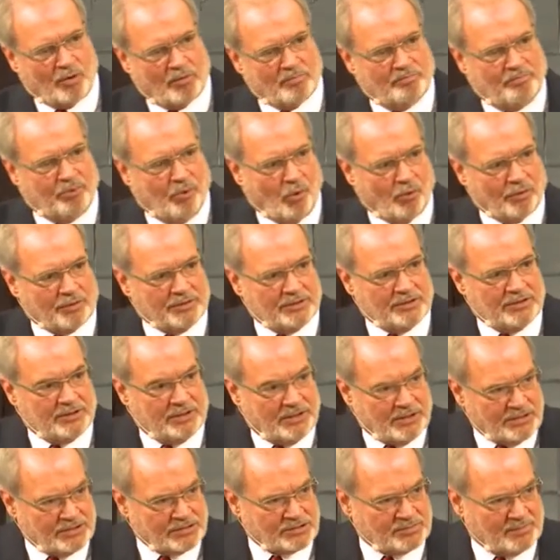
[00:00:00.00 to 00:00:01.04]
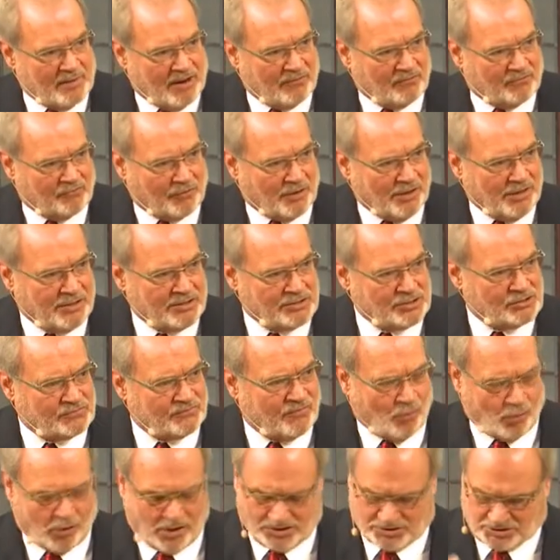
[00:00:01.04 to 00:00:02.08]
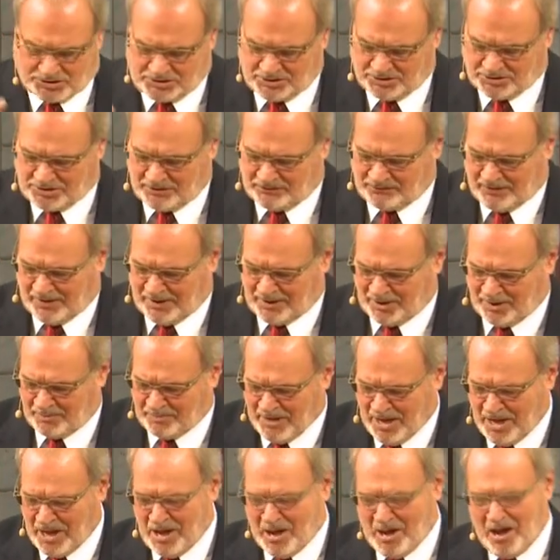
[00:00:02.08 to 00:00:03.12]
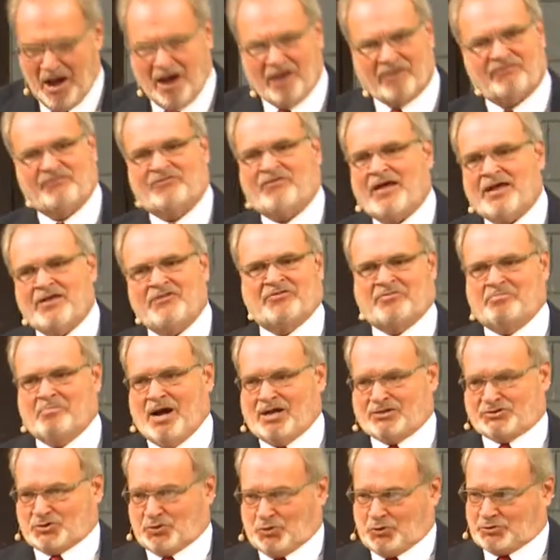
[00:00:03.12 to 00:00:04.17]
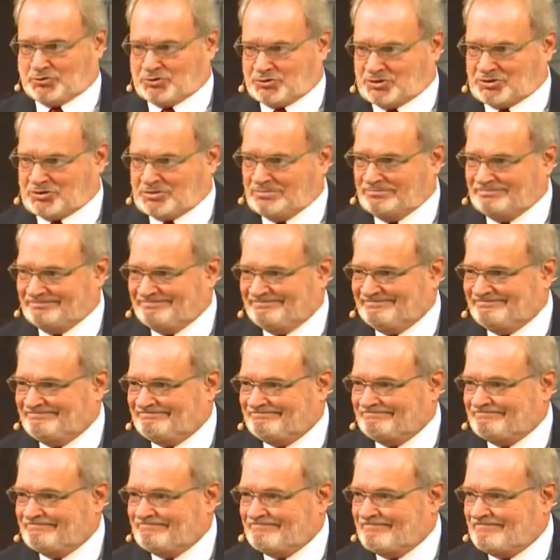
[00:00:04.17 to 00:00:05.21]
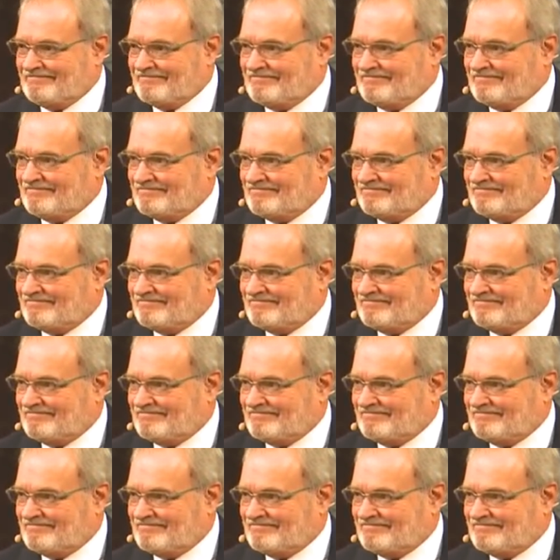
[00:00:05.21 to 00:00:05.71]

how much more important it is, my friends, for us to develop our faith muscles.